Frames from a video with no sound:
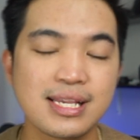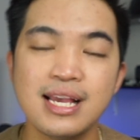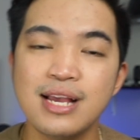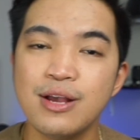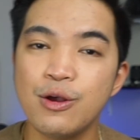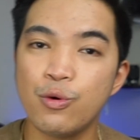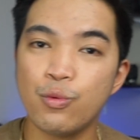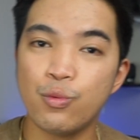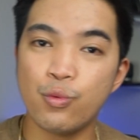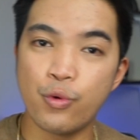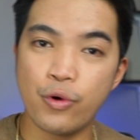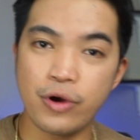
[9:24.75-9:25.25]

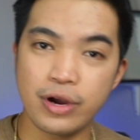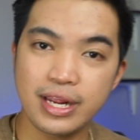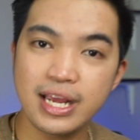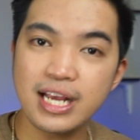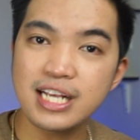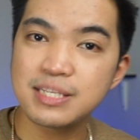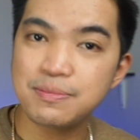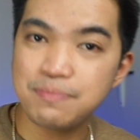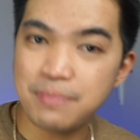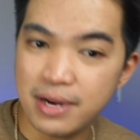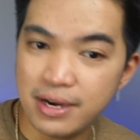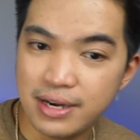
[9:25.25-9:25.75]
work
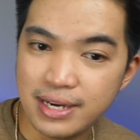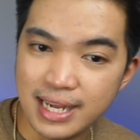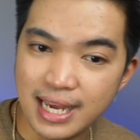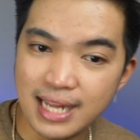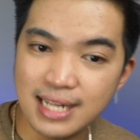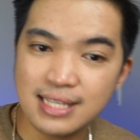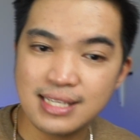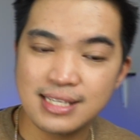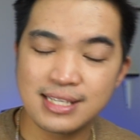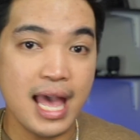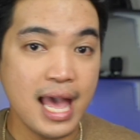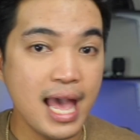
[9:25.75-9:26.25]

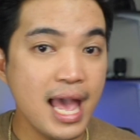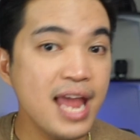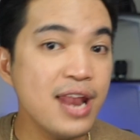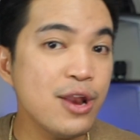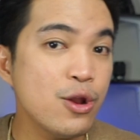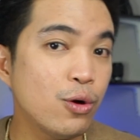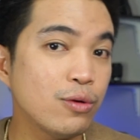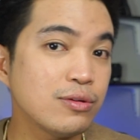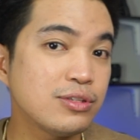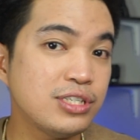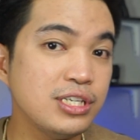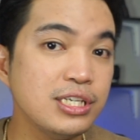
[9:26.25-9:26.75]
experience,
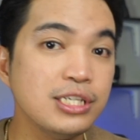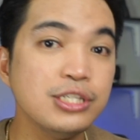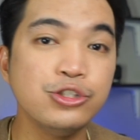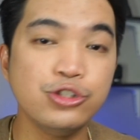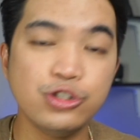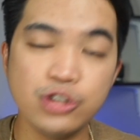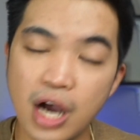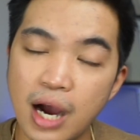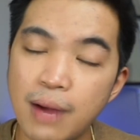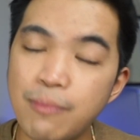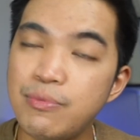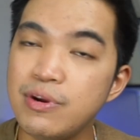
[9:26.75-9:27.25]
NOC
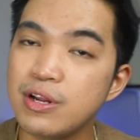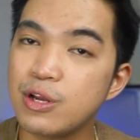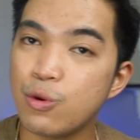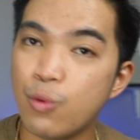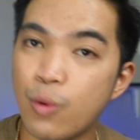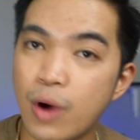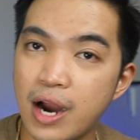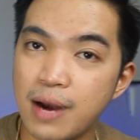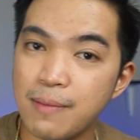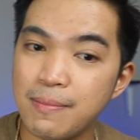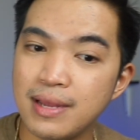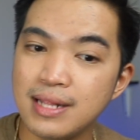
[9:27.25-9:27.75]
job
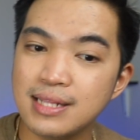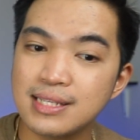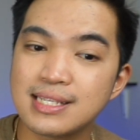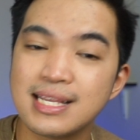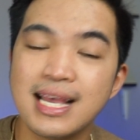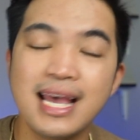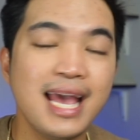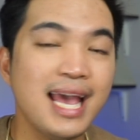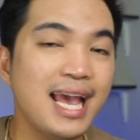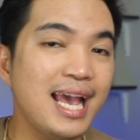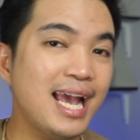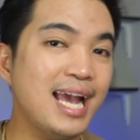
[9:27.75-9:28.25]
requirements,
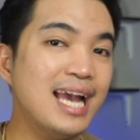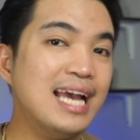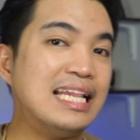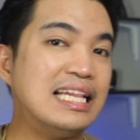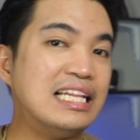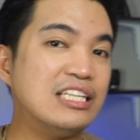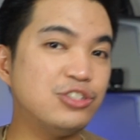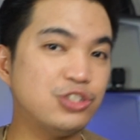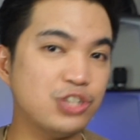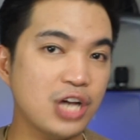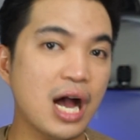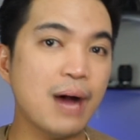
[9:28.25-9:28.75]
and the
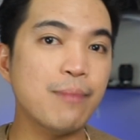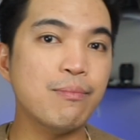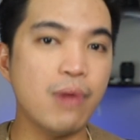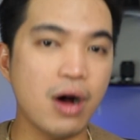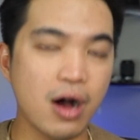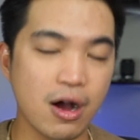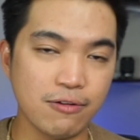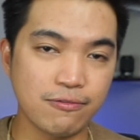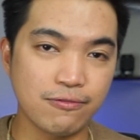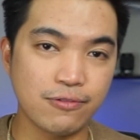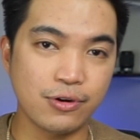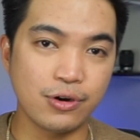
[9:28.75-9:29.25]
job
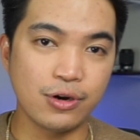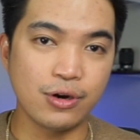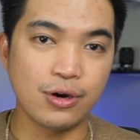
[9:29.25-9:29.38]
offer.